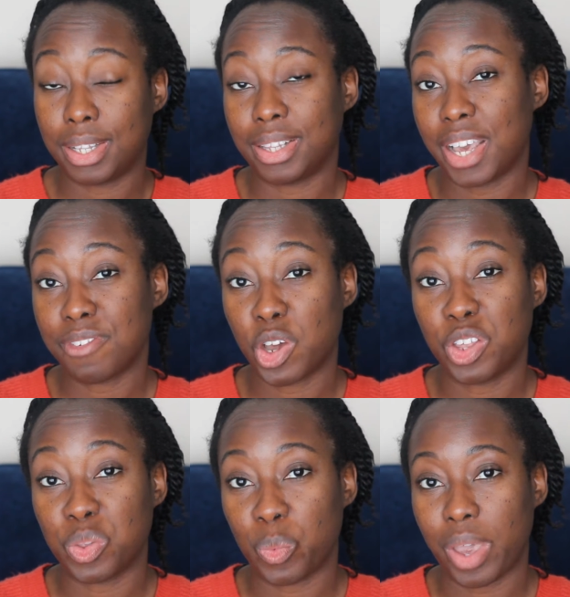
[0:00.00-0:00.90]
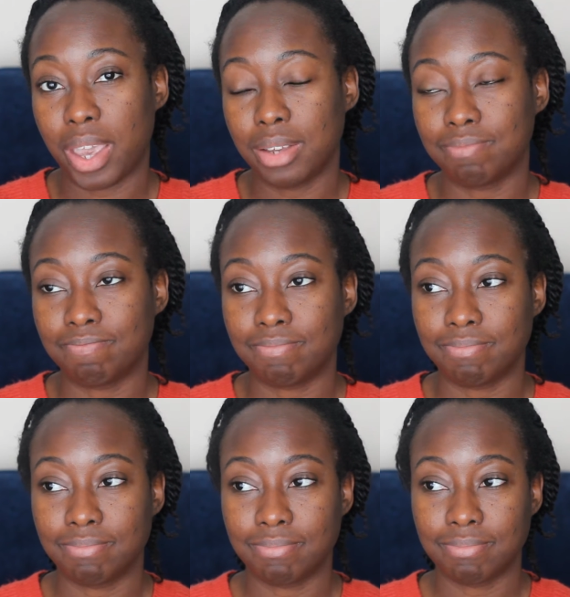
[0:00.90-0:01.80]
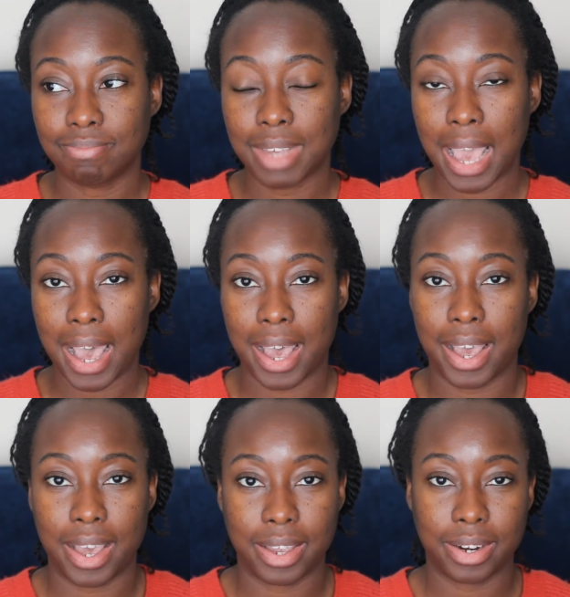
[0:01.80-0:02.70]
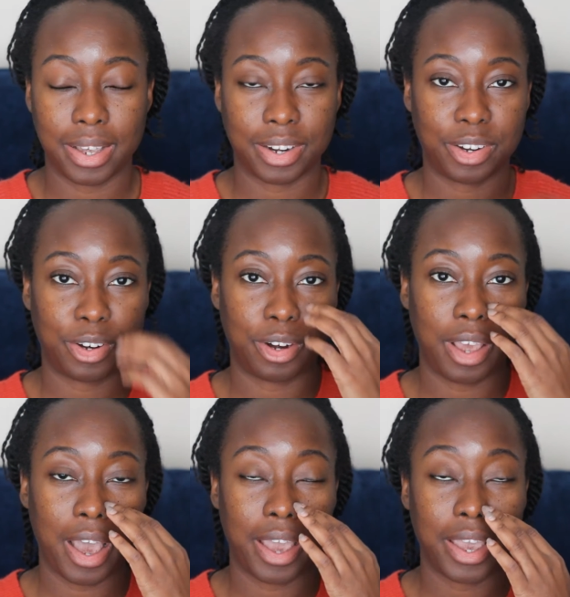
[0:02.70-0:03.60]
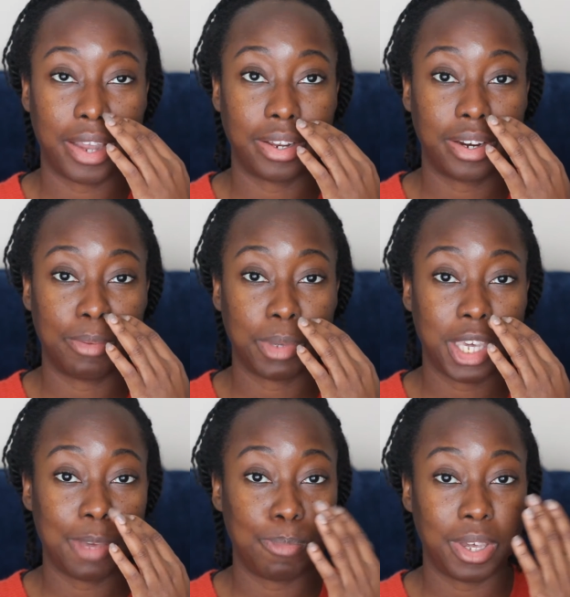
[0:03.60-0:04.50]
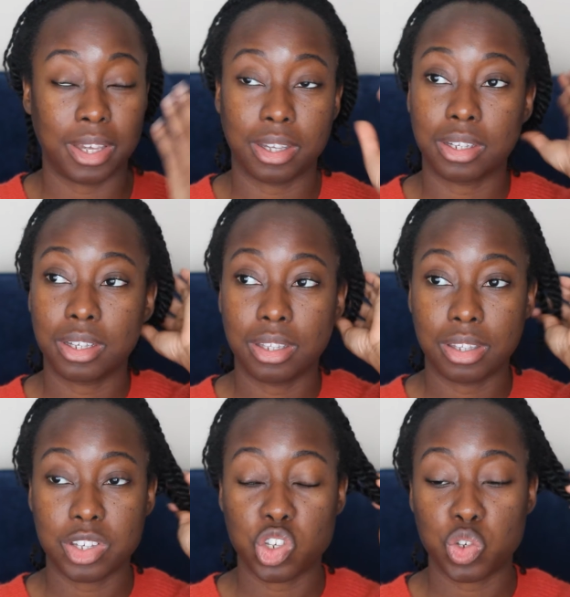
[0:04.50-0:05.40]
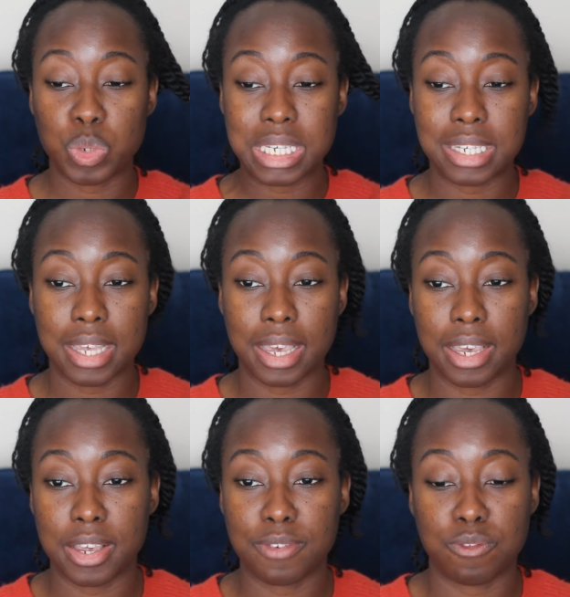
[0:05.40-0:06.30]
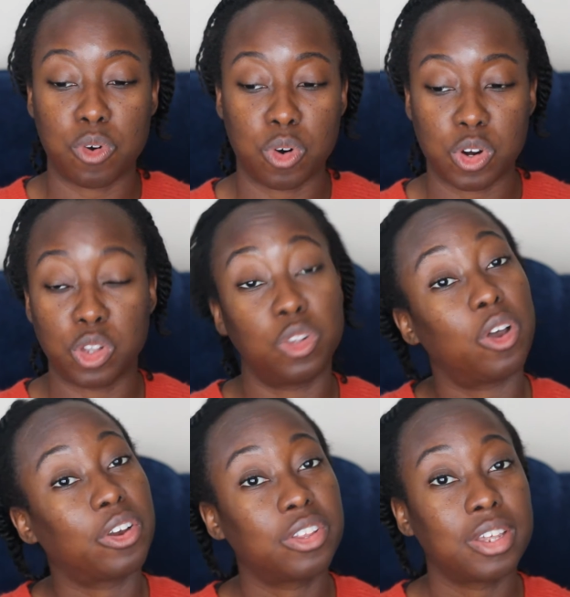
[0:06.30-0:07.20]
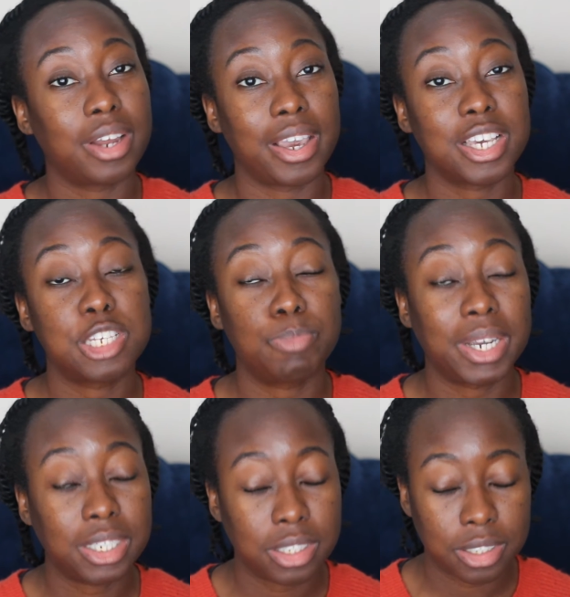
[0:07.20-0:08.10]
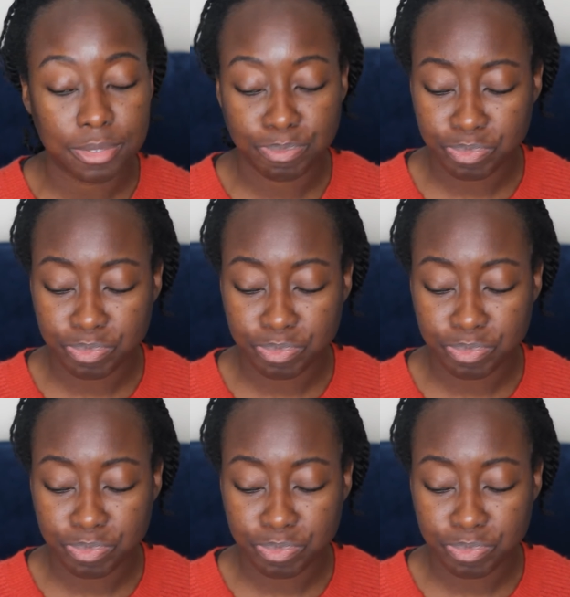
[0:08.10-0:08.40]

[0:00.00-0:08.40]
life got in the way, and I ended up keeping these twists in for longer than I expected.